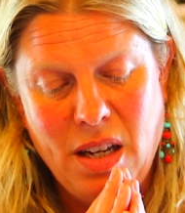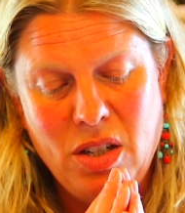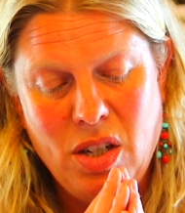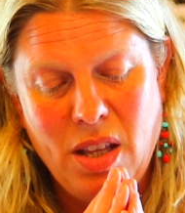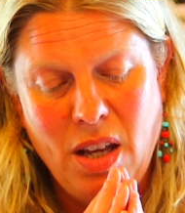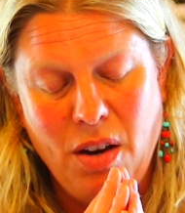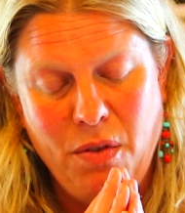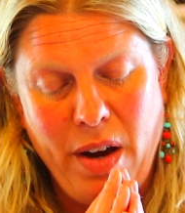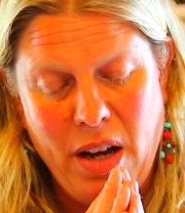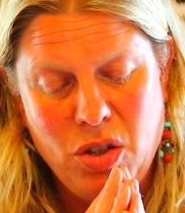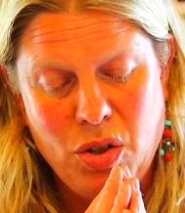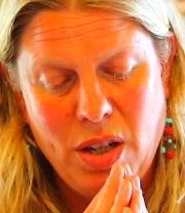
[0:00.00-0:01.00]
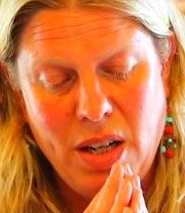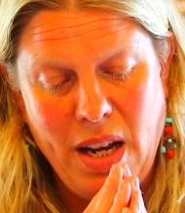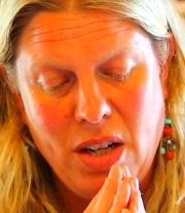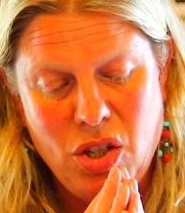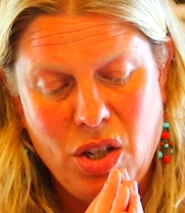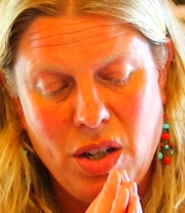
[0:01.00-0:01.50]
into their Vajra
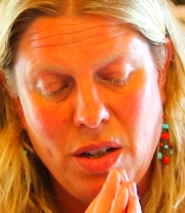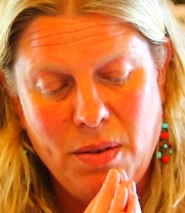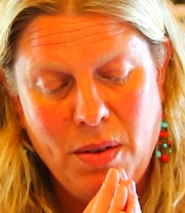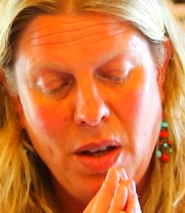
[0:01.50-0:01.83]
nature.